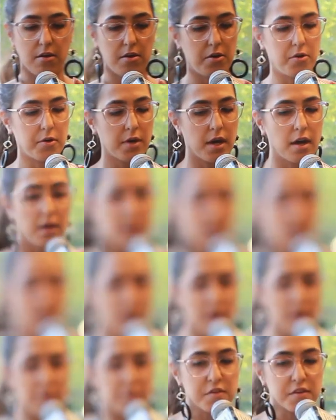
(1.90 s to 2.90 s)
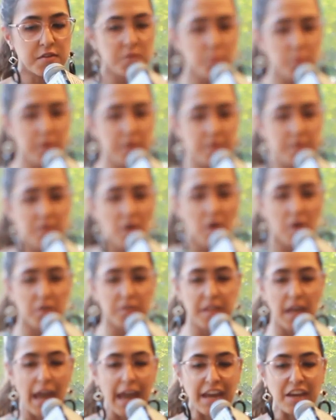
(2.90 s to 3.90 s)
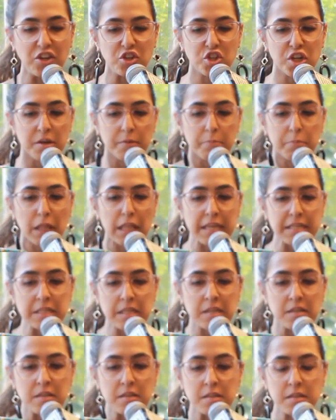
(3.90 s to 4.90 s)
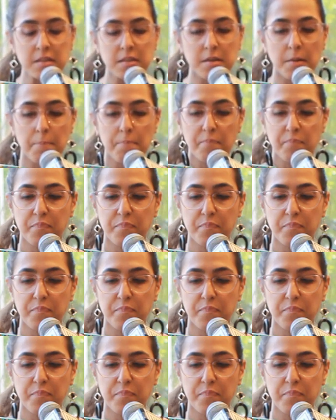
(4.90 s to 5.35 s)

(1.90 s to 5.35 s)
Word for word: Okay, uh, this one is called Ancient Places.